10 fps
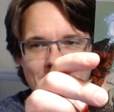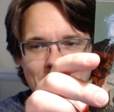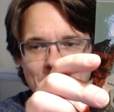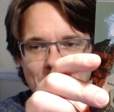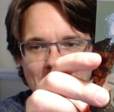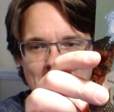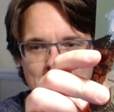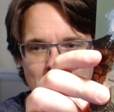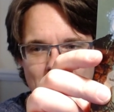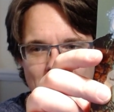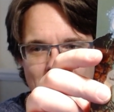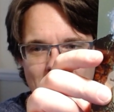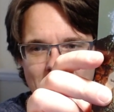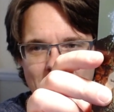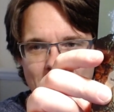other games
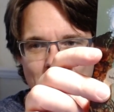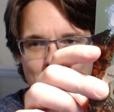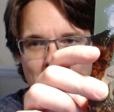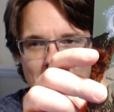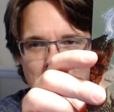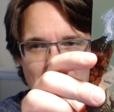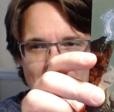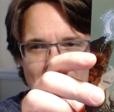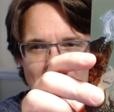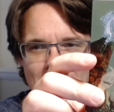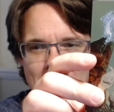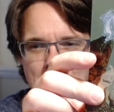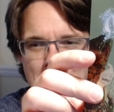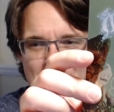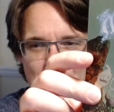from Polyplay.
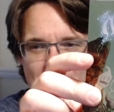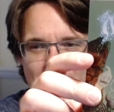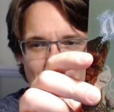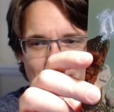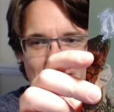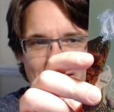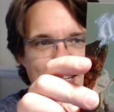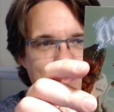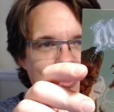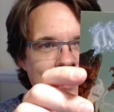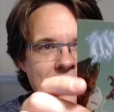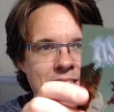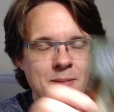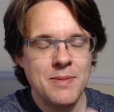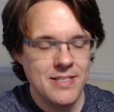Magica for the Amstrad
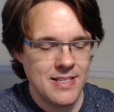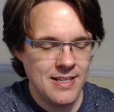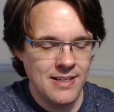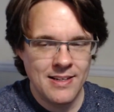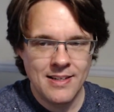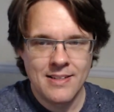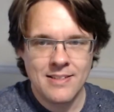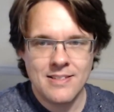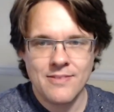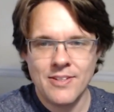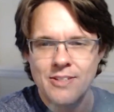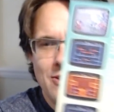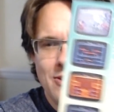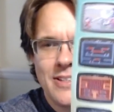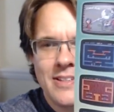CPC. Let's have a
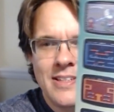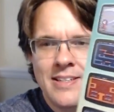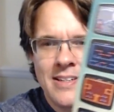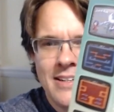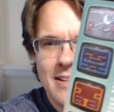little look at the